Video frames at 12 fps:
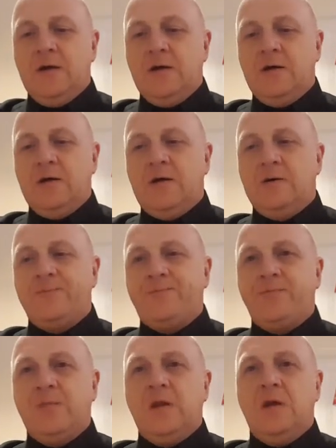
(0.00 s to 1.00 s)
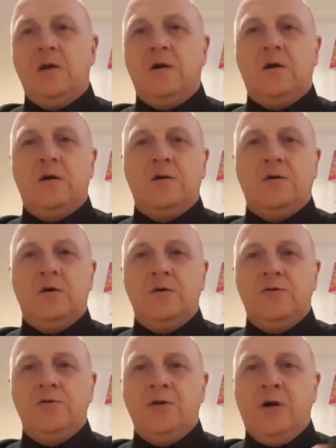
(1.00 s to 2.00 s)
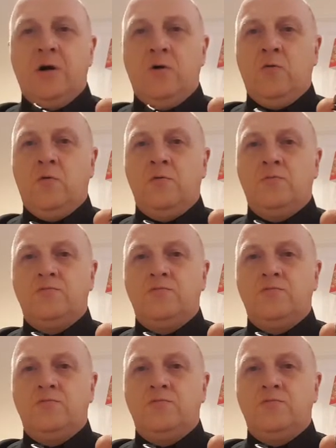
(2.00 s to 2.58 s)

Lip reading: I got no